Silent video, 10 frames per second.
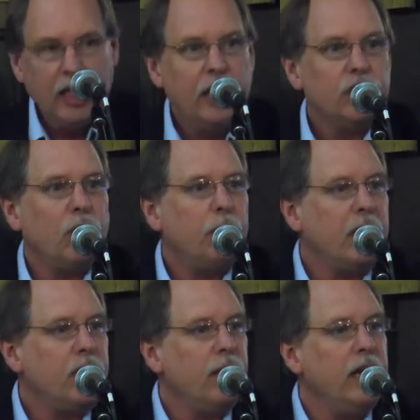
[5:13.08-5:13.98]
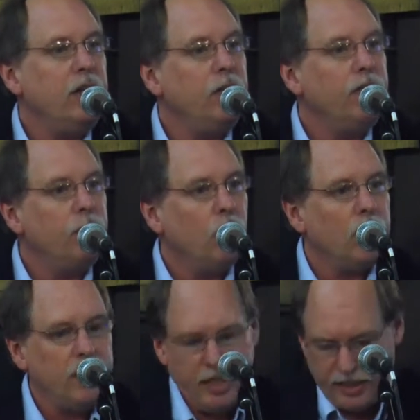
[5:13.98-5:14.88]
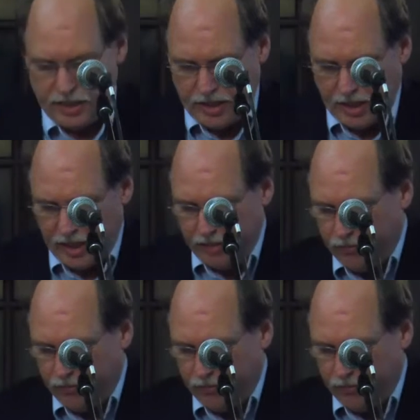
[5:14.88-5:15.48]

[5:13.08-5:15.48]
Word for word: So I want to try to do four things tonight.